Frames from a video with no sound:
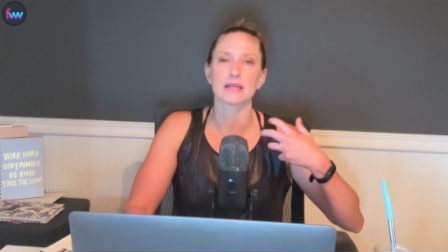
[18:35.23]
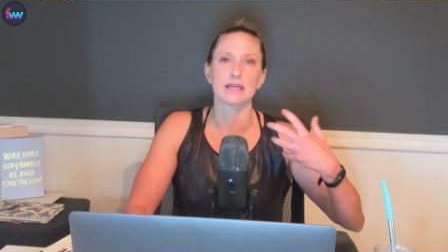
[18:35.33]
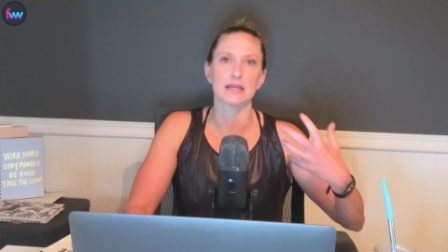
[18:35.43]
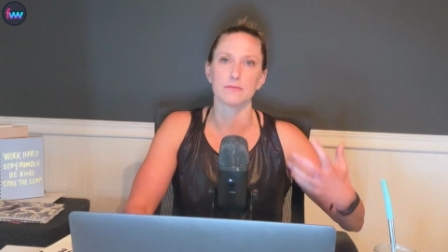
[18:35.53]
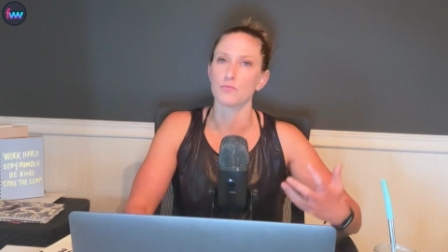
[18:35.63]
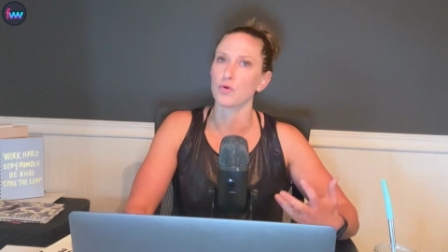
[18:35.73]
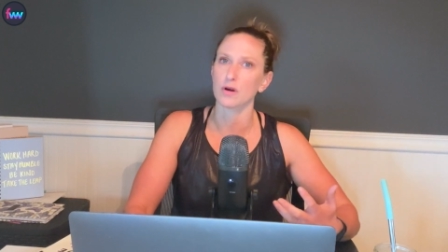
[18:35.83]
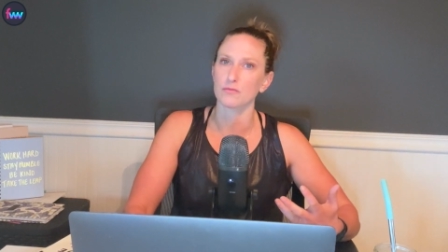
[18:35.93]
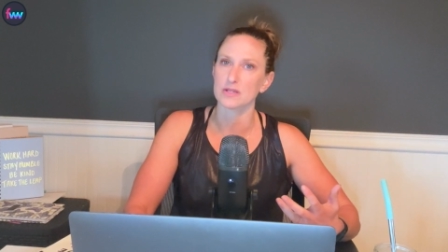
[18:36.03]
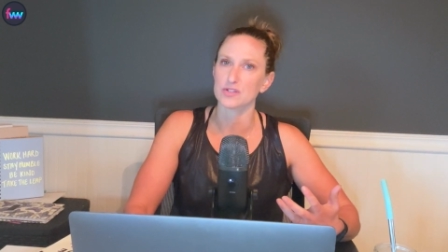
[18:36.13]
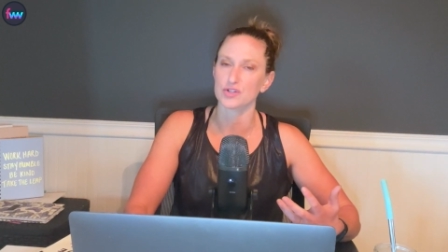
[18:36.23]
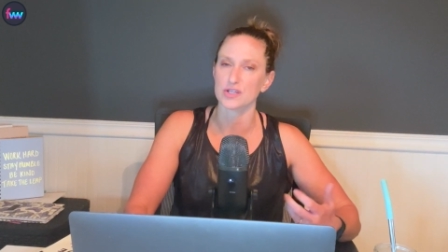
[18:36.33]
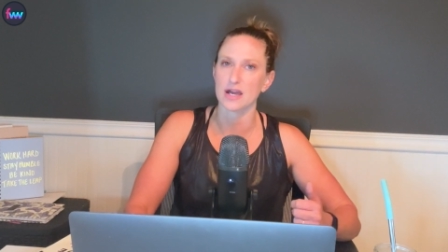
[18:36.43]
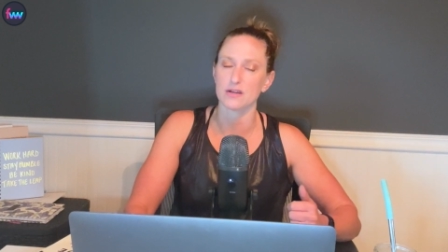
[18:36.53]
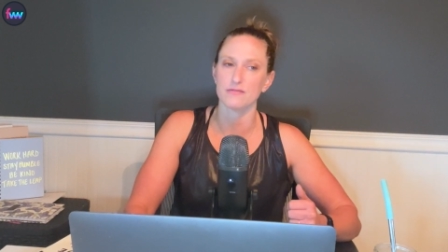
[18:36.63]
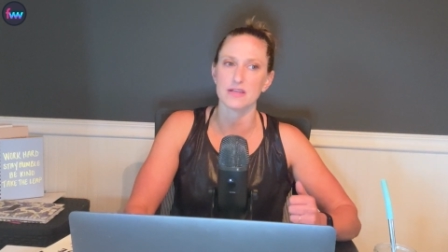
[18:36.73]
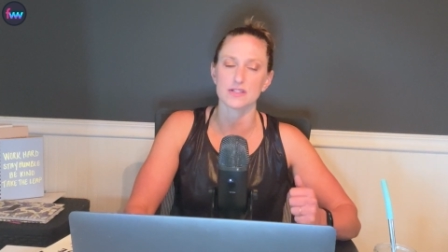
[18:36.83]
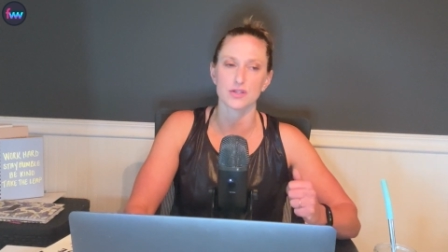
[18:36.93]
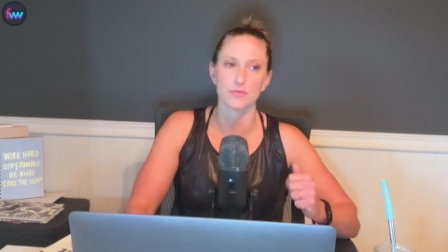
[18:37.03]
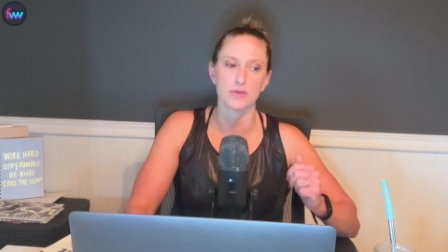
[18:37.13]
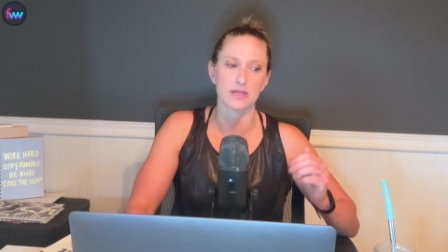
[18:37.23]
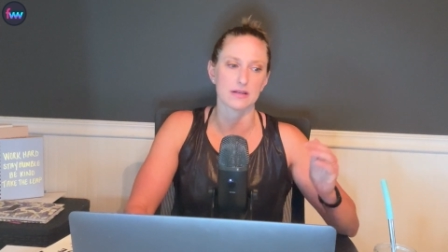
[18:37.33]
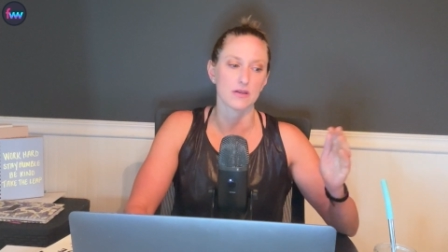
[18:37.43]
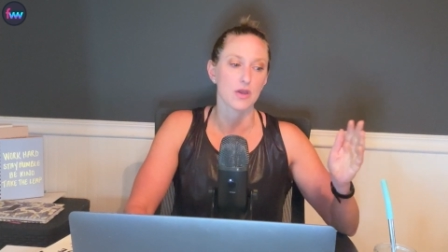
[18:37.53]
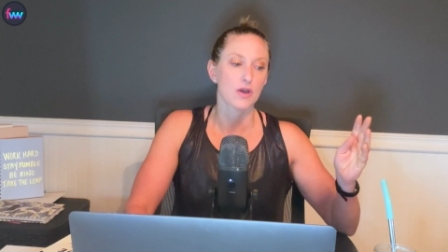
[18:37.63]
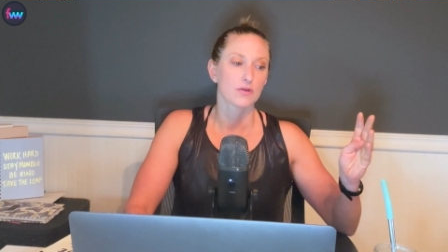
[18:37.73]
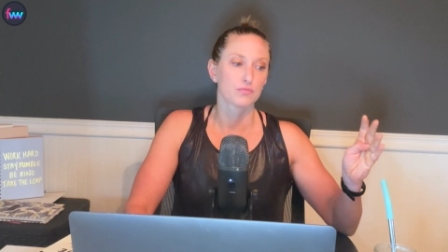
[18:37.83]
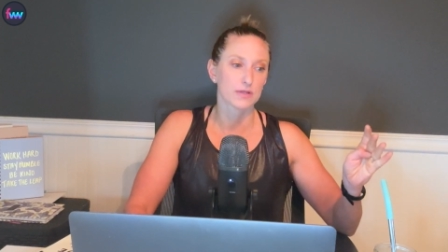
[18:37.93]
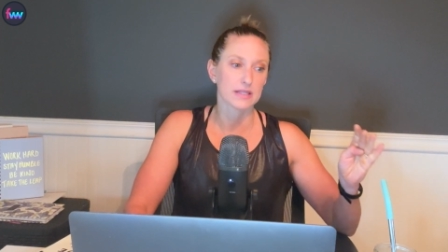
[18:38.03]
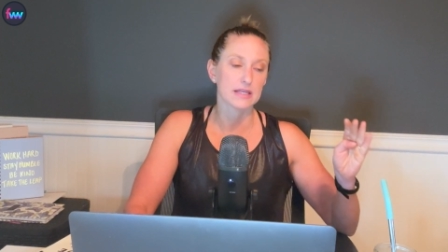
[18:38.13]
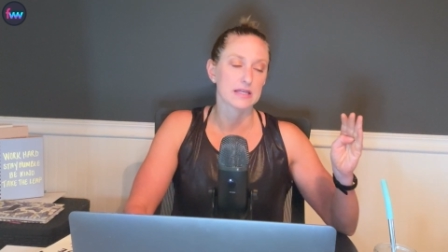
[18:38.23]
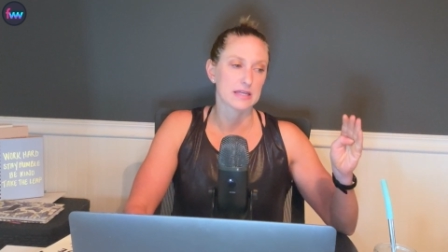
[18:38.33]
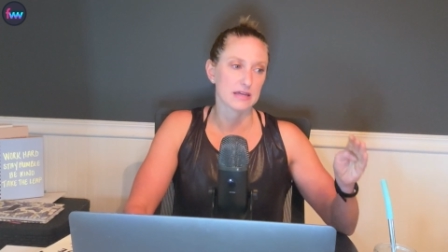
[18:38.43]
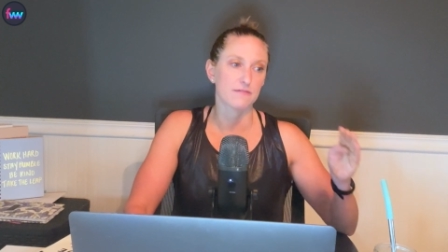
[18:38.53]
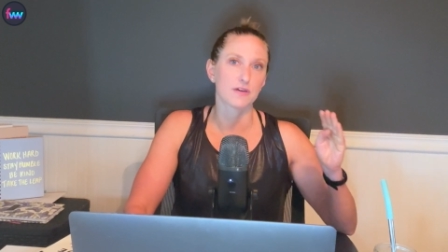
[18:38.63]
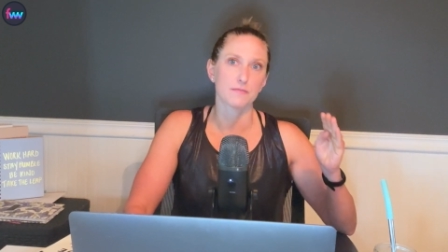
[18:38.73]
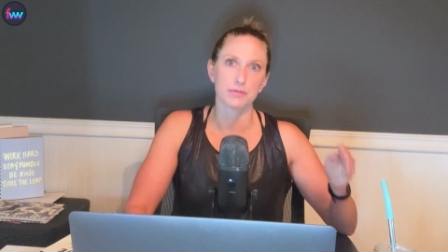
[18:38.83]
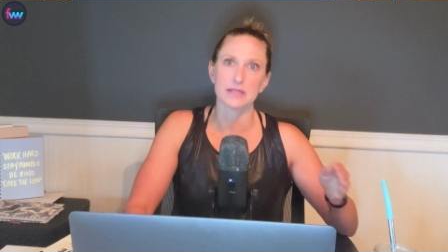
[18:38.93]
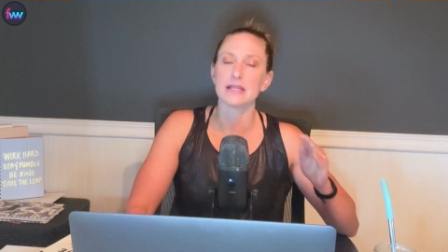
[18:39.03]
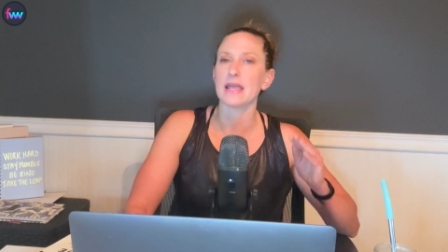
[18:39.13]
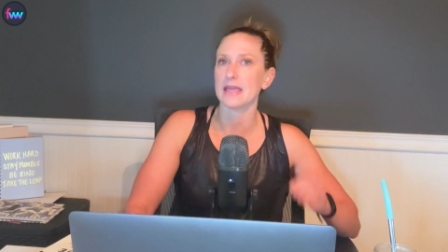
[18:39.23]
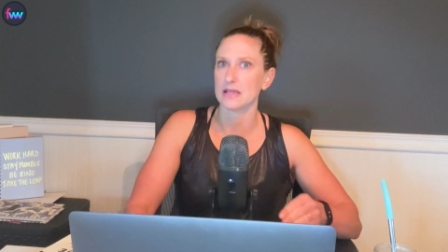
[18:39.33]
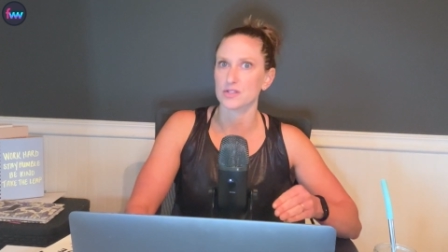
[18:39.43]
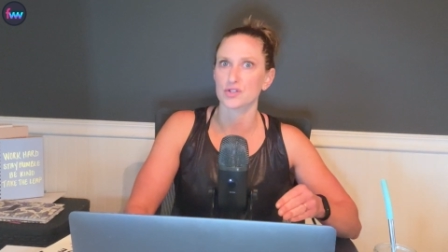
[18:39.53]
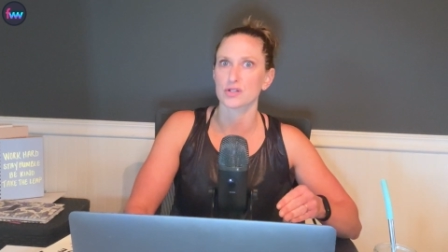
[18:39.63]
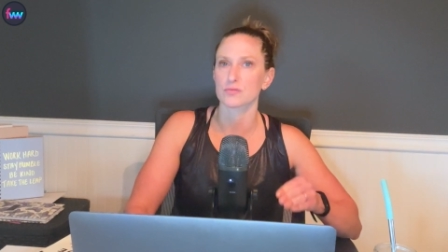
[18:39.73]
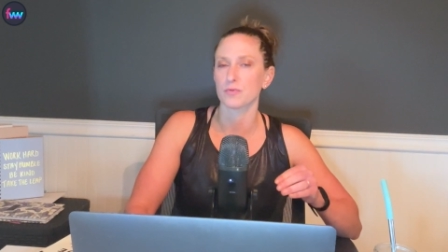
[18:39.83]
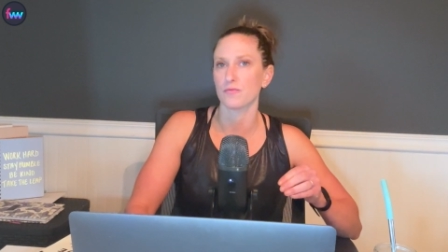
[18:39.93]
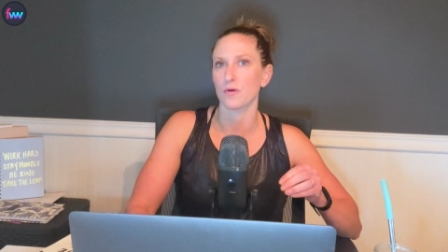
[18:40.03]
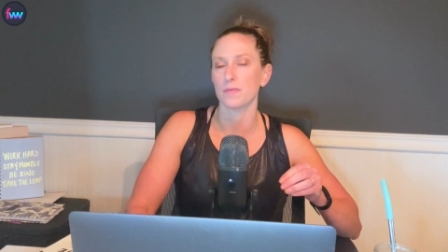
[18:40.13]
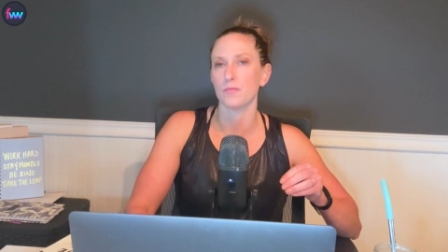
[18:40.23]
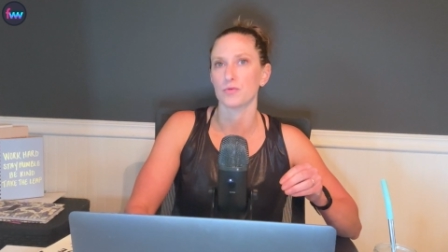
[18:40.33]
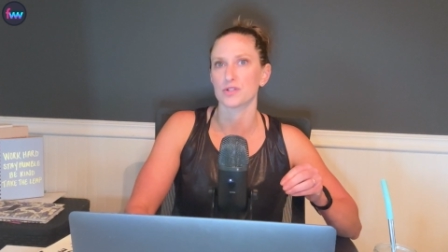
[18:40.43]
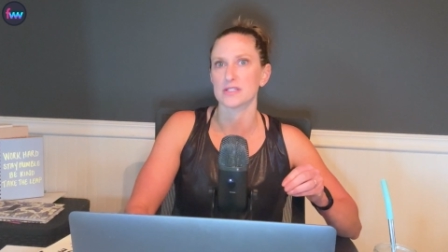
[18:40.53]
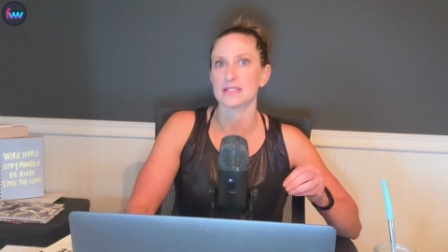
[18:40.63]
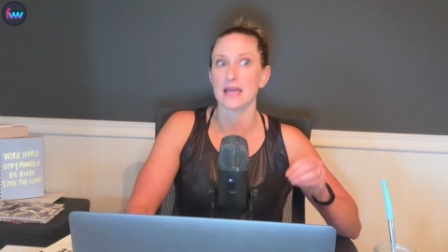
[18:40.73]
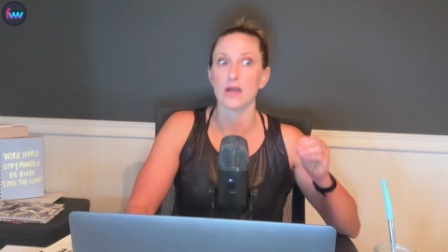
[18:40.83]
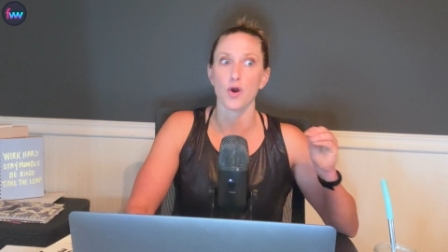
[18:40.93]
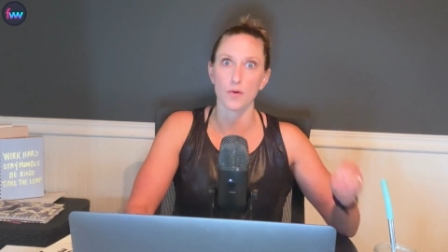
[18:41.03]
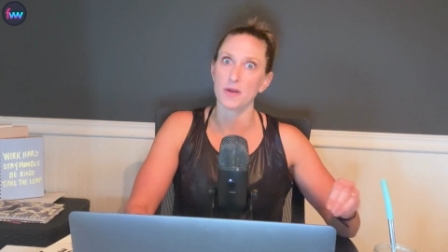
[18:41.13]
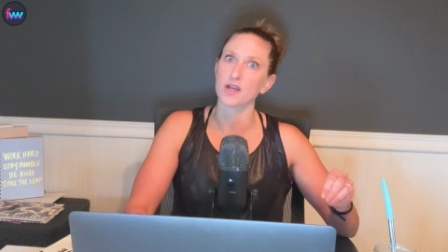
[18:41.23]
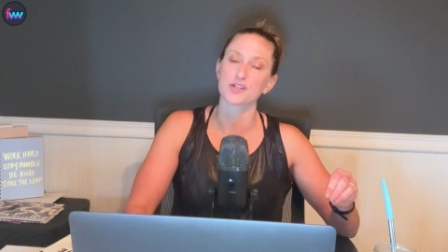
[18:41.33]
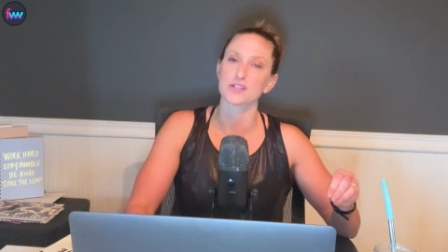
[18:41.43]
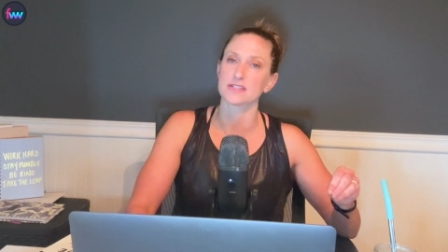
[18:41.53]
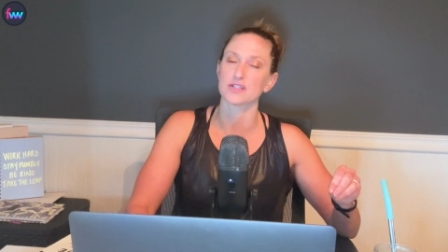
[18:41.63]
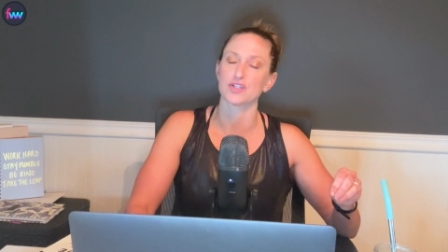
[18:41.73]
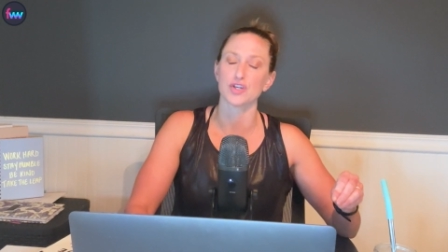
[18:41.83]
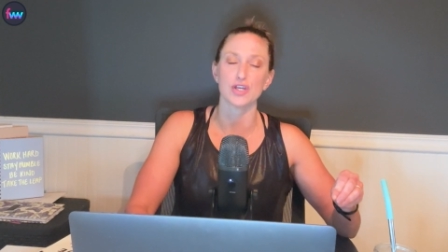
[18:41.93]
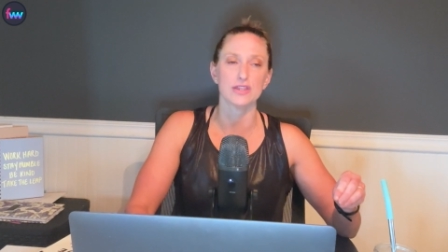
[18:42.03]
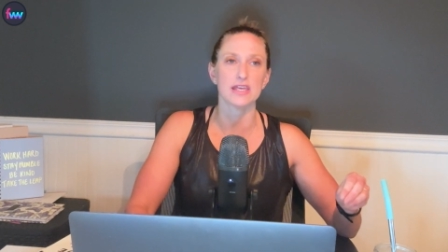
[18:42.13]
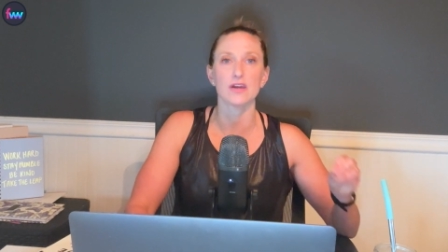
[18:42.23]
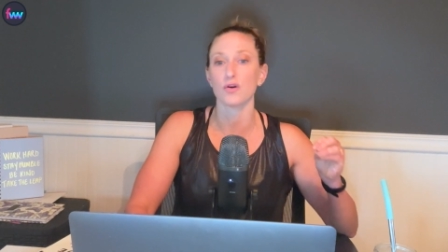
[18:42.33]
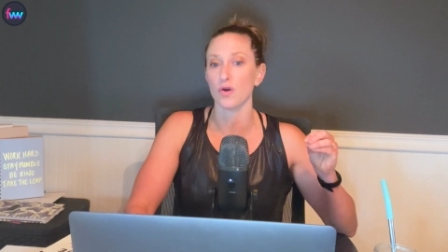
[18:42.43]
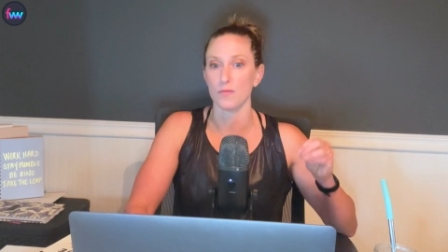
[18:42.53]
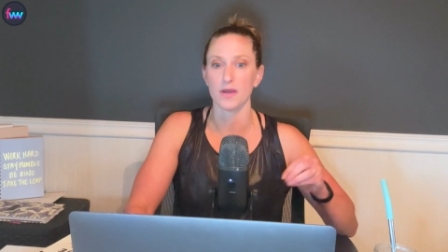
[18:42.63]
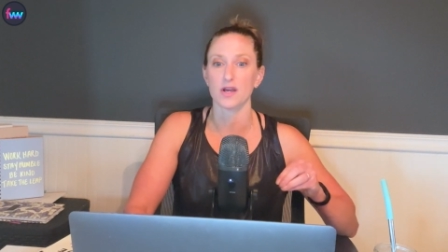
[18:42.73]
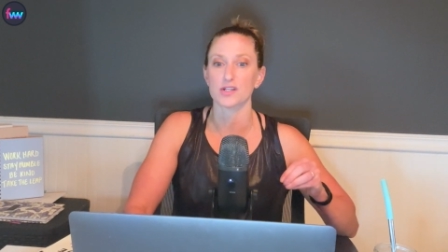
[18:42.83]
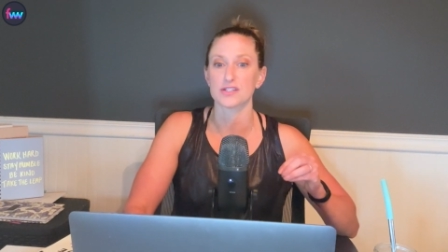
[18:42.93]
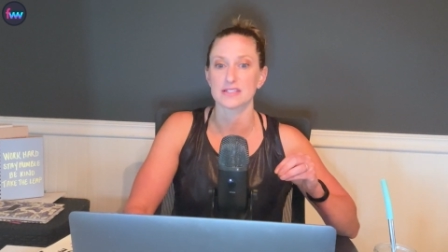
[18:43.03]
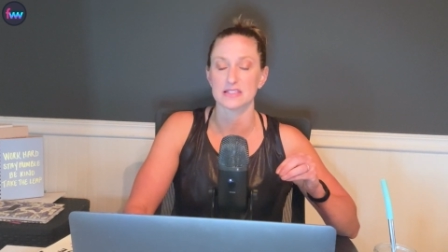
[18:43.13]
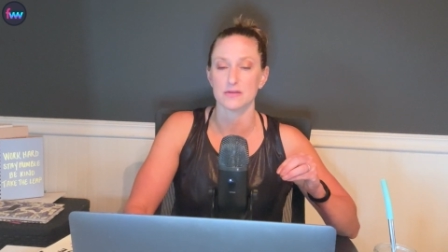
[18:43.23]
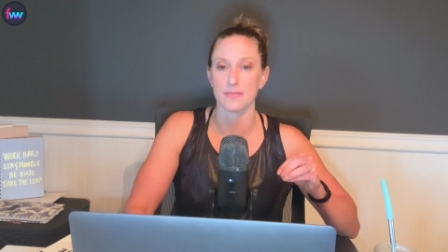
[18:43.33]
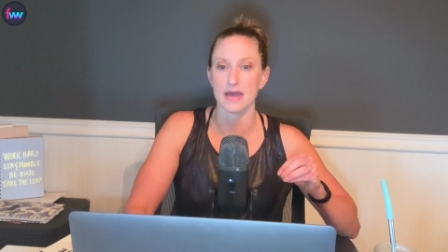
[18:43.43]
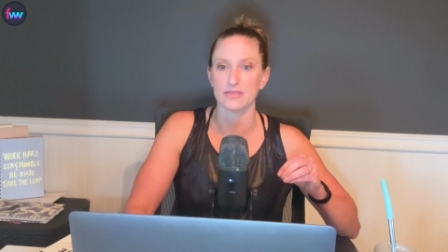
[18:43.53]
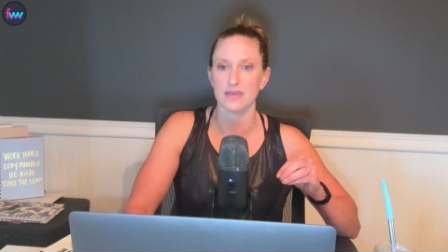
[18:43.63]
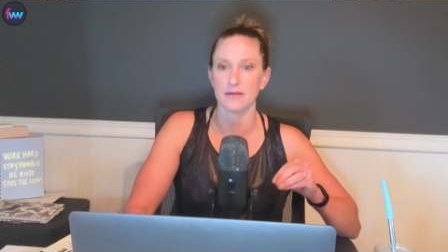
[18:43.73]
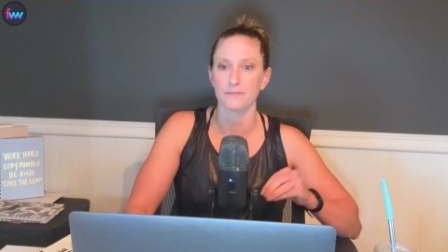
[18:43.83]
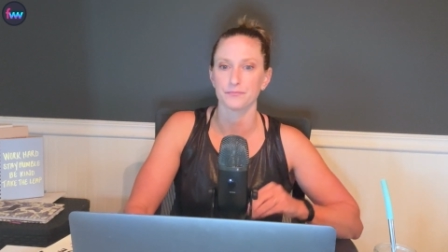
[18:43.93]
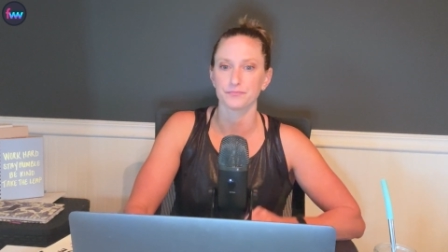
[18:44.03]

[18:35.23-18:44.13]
get more research out of it so that we could really give complete answers before people just say, oh my gosh, this is a good thing, or oh my gosh, this is a bad thing.